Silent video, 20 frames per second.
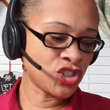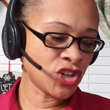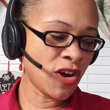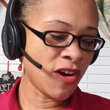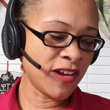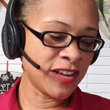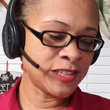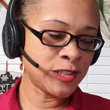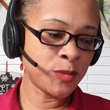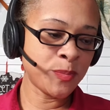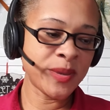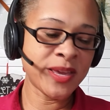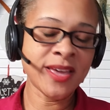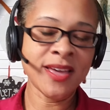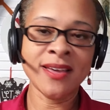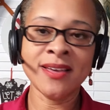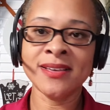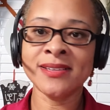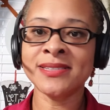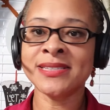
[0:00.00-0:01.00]
charged
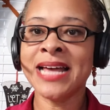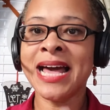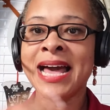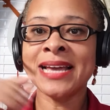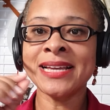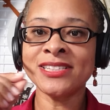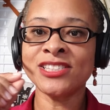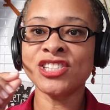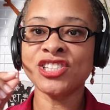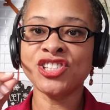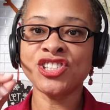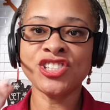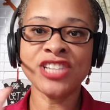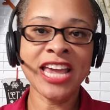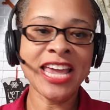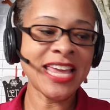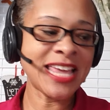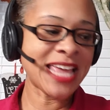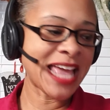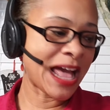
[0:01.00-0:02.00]
because I can just
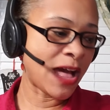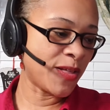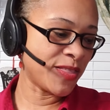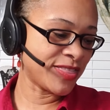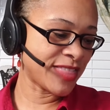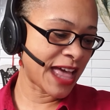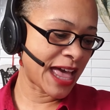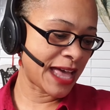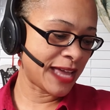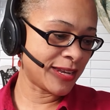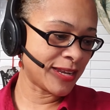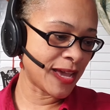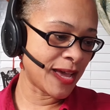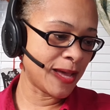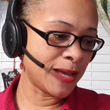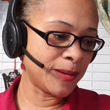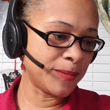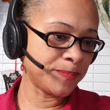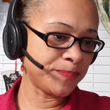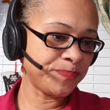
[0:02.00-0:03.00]
take out that
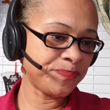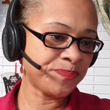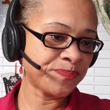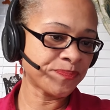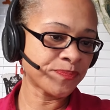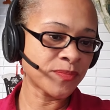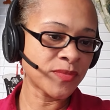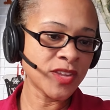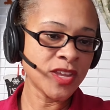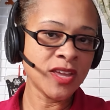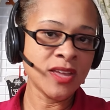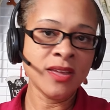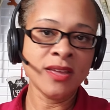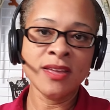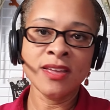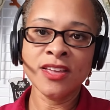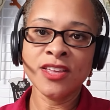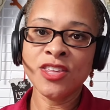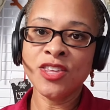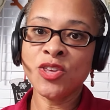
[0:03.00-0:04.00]

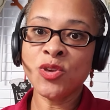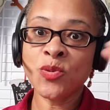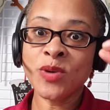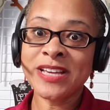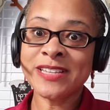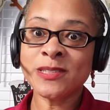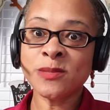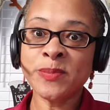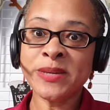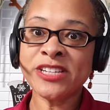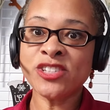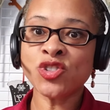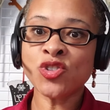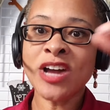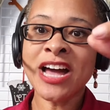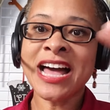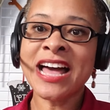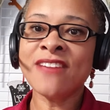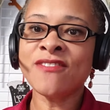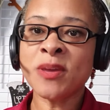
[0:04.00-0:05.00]
USB
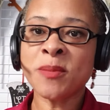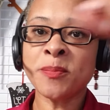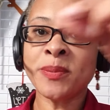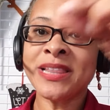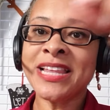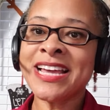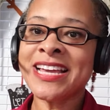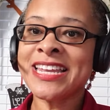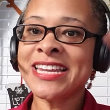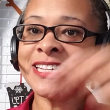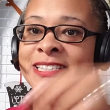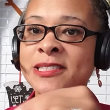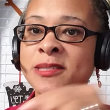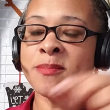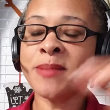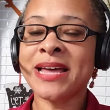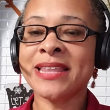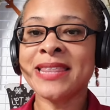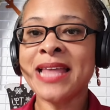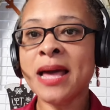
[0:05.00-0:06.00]
drive and plug it into
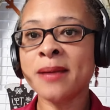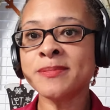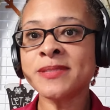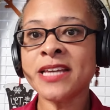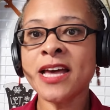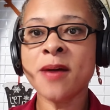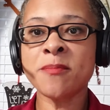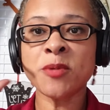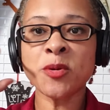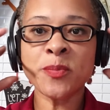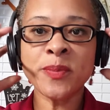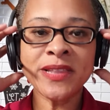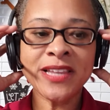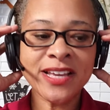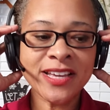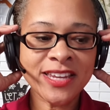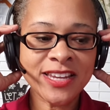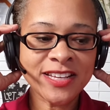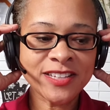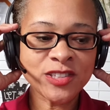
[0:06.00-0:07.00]
my laptop or
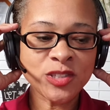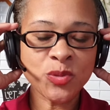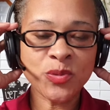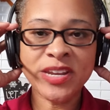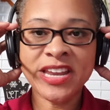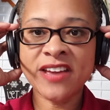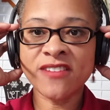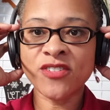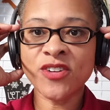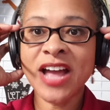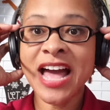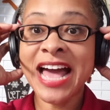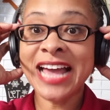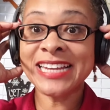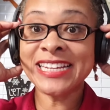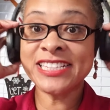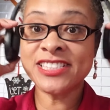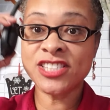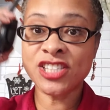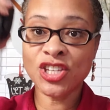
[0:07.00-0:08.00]
plug it into whatever I
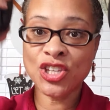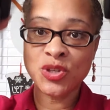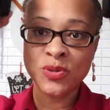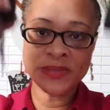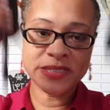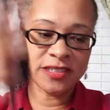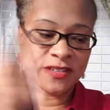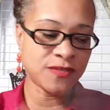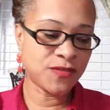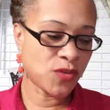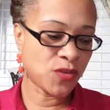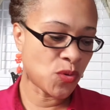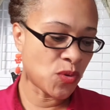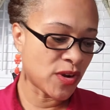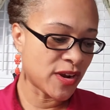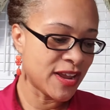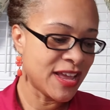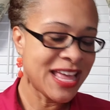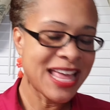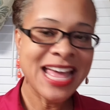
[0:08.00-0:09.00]
need to use it
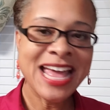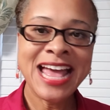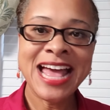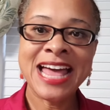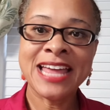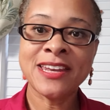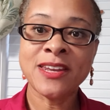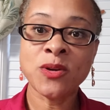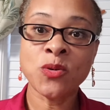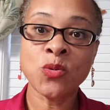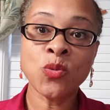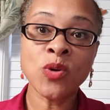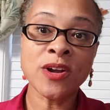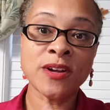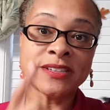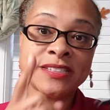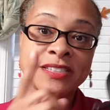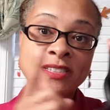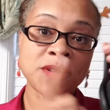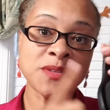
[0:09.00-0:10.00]
for, and it
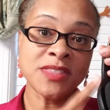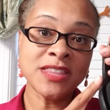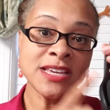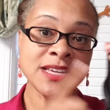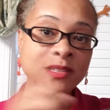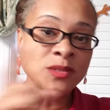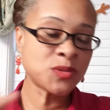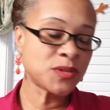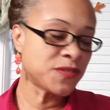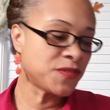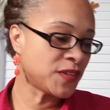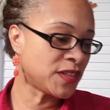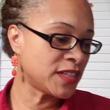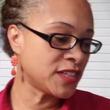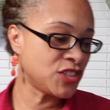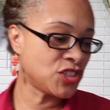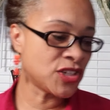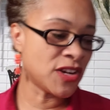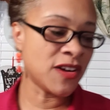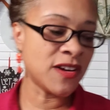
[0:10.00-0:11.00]
works. So these were fully
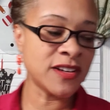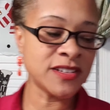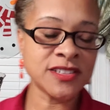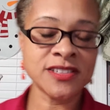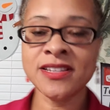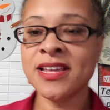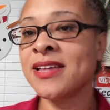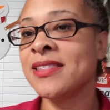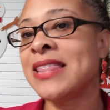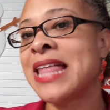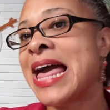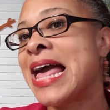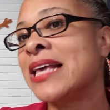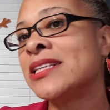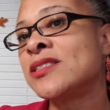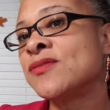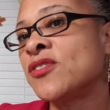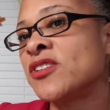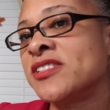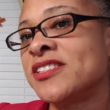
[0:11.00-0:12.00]
charged. They
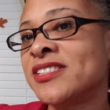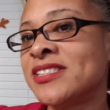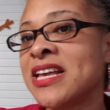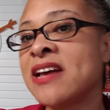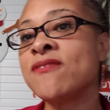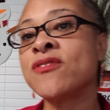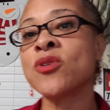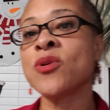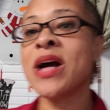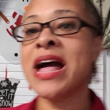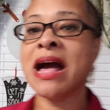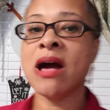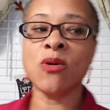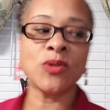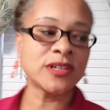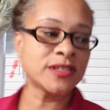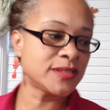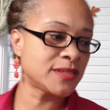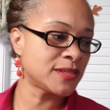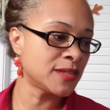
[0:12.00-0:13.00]
last for several
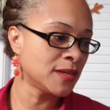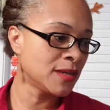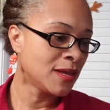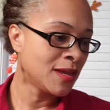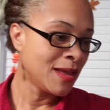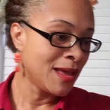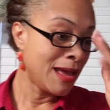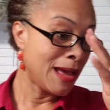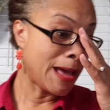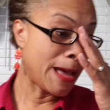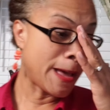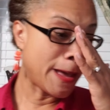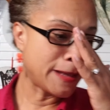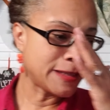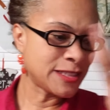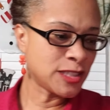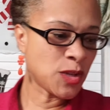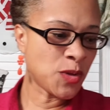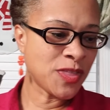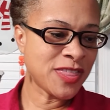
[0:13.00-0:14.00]
hours.
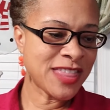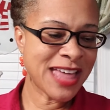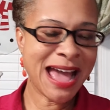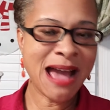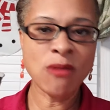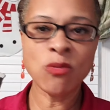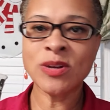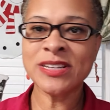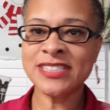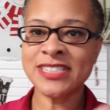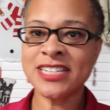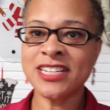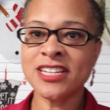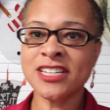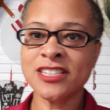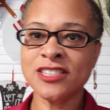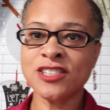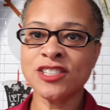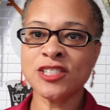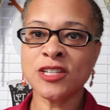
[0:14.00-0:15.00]
So that wasn't a
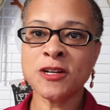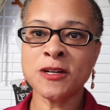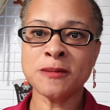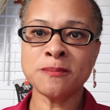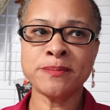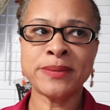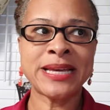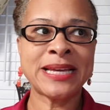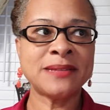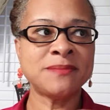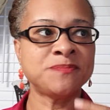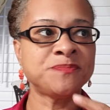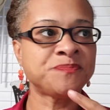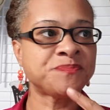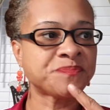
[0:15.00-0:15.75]
concern, but